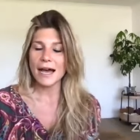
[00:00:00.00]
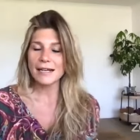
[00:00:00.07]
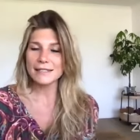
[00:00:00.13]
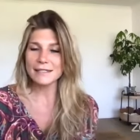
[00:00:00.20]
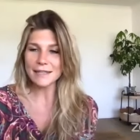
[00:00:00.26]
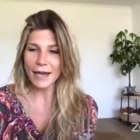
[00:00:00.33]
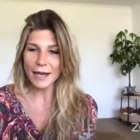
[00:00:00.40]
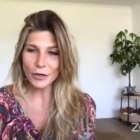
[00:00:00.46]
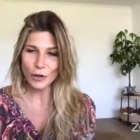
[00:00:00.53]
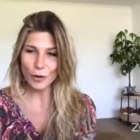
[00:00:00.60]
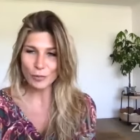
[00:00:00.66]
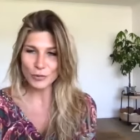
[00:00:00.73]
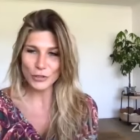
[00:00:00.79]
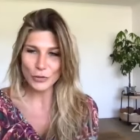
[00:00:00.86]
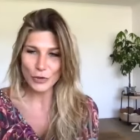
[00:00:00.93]
I signed
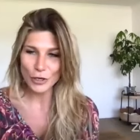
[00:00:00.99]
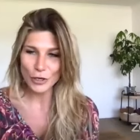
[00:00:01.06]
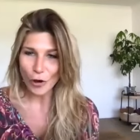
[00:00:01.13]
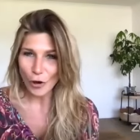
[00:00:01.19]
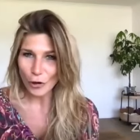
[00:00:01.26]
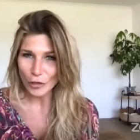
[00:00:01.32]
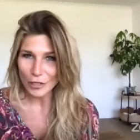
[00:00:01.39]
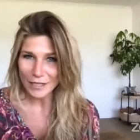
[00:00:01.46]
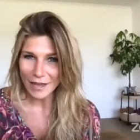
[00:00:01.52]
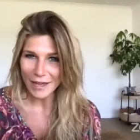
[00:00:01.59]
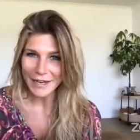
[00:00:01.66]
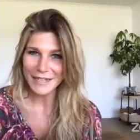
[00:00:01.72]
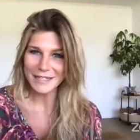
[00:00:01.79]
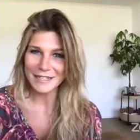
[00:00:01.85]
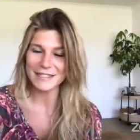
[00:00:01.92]
up to an
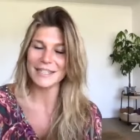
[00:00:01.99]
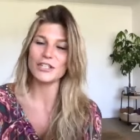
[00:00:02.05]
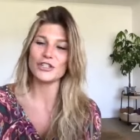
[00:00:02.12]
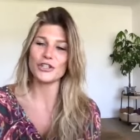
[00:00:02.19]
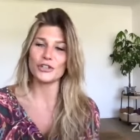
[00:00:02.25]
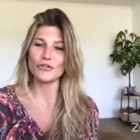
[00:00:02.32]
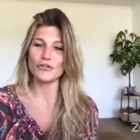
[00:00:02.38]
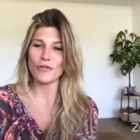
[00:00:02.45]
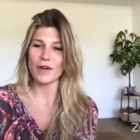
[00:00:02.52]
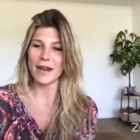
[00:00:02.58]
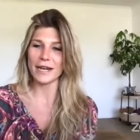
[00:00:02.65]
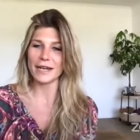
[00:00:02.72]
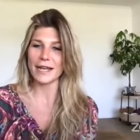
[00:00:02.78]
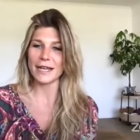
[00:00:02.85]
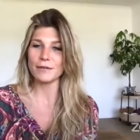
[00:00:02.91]
online teacher
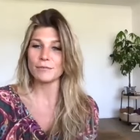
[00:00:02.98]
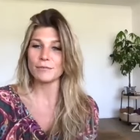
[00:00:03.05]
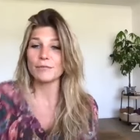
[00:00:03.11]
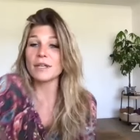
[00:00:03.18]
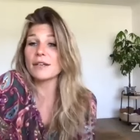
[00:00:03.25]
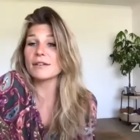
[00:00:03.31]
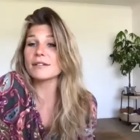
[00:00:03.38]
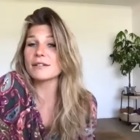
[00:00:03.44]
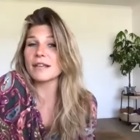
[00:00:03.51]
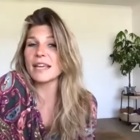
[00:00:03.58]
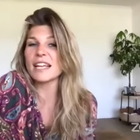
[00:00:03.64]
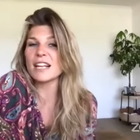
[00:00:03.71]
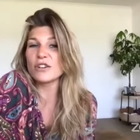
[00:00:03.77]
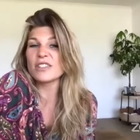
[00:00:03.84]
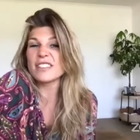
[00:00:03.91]
training because
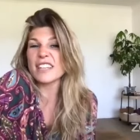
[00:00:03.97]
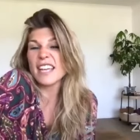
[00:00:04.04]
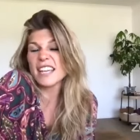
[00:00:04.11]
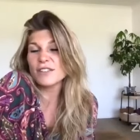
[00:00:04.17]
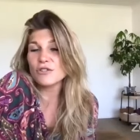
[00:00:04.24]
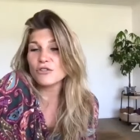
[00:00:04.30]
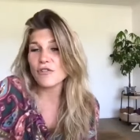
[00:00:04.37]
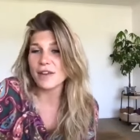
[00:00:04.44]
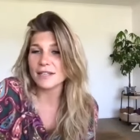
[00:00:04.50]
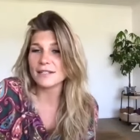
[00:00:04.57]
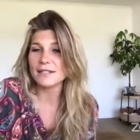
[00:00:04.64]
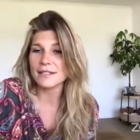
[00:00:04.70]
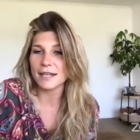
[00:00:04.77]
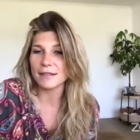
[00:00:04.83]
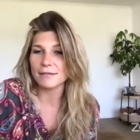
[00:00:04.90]
it looked
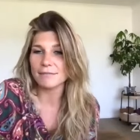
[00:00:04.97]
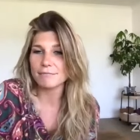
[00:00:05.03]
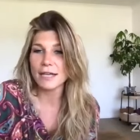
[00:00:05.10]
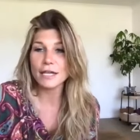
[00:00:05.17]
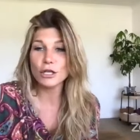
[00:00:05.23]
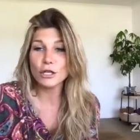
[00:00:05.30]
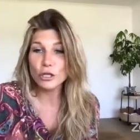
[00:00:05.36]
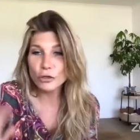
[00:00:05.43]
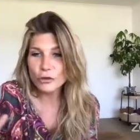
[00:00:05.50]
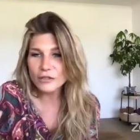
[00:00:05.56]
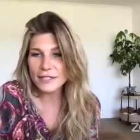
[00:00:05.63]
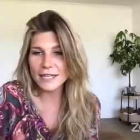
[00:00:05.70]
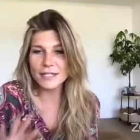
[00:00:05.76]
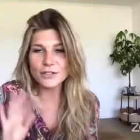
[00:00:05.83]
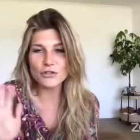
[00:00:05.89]
interesting. It
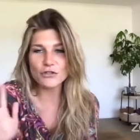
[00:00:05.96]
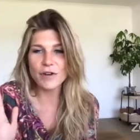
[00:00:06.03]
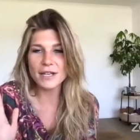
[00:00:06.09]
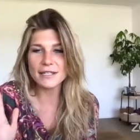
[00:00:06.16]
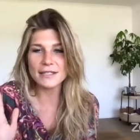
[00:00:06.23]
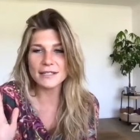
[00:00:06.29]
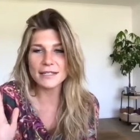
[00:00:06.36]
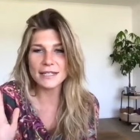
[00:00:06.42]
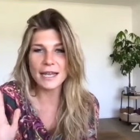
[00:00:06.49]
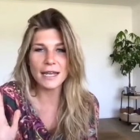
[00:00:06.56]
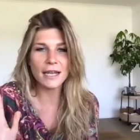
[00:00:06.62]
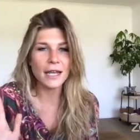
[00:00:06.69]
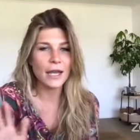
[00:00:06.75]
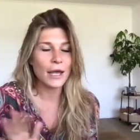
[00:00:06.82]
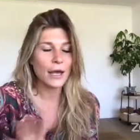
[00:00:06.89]
looked
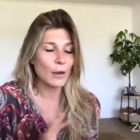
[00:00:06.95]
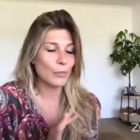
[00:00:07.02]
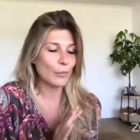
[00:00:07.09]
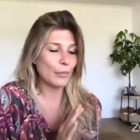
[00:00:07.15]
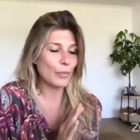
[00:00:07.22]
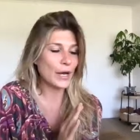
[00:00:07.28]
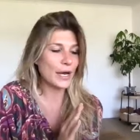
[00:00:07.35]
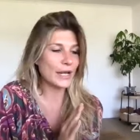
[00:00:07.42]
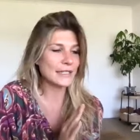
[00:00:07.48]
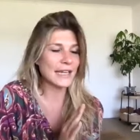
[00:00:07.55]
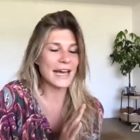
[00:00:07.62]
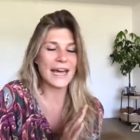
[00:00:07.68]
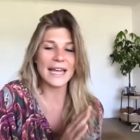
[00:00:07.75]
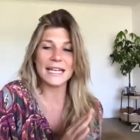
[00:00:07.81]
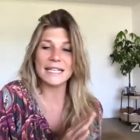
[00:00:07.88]
interesting, but
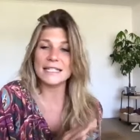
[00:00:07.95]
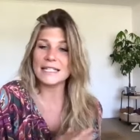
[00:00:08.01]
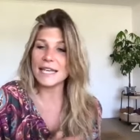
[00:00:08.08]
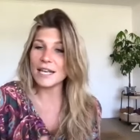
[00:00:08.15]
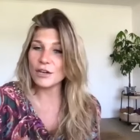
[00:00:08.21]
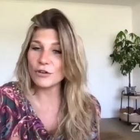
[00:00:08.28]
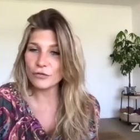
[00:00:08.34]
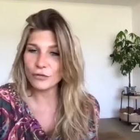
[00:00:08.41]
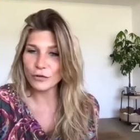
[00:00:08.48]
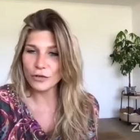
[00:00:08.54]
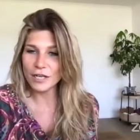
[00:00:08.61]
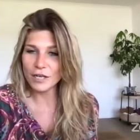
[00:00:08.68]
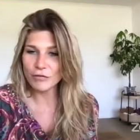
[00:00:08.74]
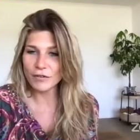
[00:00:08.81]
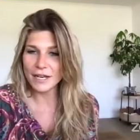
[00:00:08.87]
I didn't
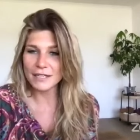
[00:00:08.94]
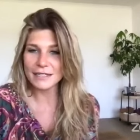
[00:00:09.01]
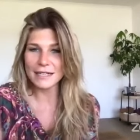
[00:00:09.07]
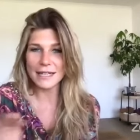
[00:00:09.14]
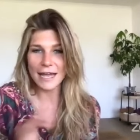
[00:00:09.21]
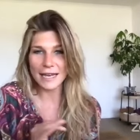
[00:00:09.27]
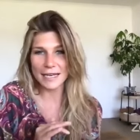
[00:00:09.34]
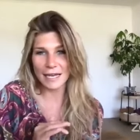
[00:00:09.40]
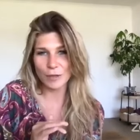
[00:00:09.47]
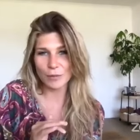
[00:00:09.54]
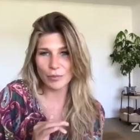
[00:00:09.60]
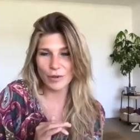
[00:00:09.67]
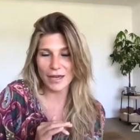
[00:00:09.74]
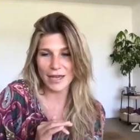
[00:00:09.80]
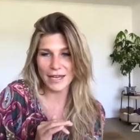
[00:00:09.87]
fully read the landing
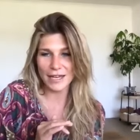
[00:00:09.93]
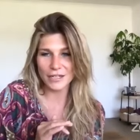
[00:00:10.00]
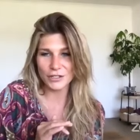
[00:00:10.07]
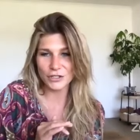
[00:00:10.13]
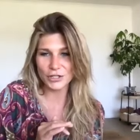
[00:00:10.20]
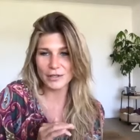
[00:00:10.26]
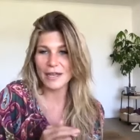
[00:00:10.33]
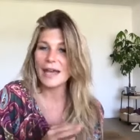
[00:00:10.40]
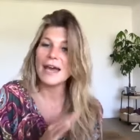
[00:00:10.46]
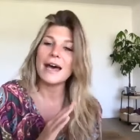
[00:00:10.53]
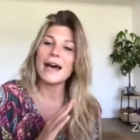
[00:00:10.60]
page.